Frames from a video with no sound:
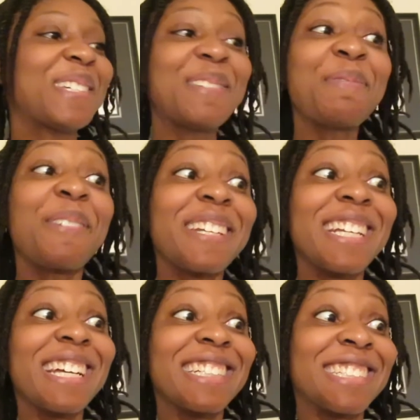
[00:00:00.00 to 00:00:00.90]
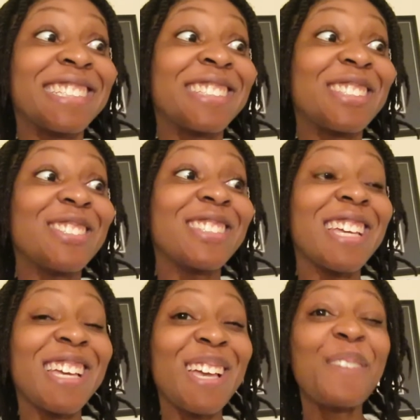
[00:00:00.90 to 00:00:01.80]
Good morning, guys. It is
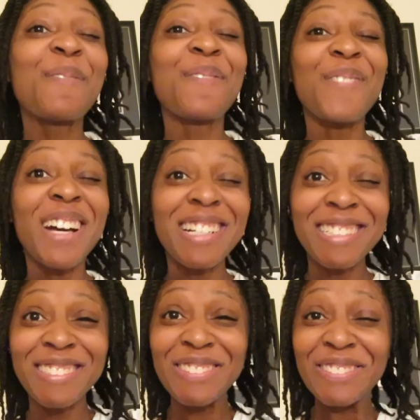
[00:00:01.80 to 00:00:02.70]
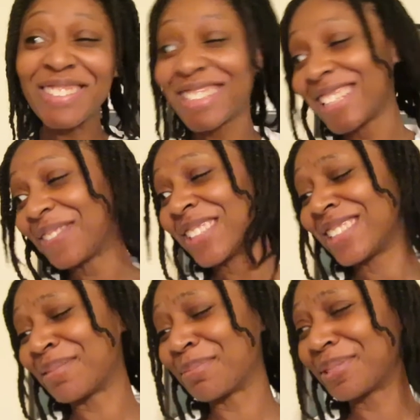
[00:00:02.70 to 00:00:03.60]
Tuesday, 5 11
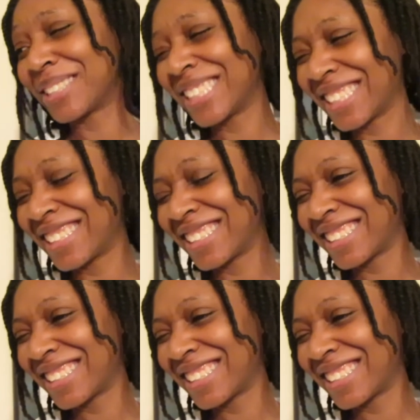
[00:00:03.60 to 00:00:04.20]
morning.